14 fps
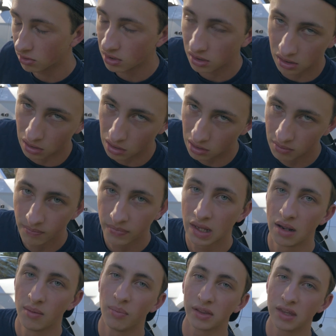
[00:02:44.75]
really good.
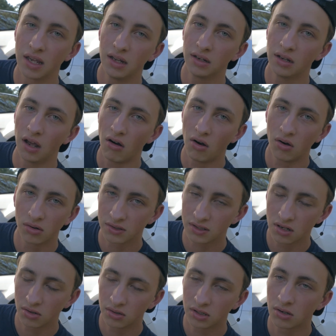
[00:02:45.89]
But then
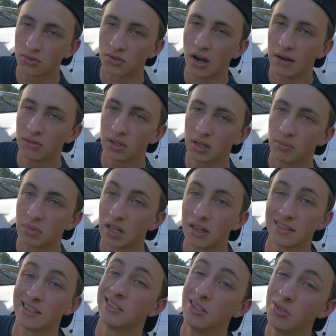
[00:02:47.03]
also you're driving it
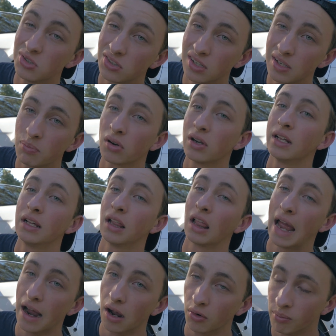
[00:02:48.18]
because it's usually pretty
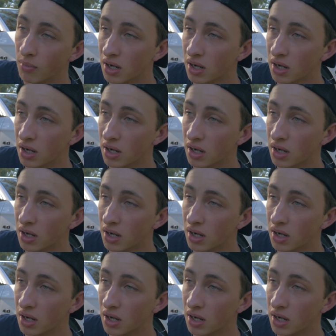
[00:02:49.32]
loud.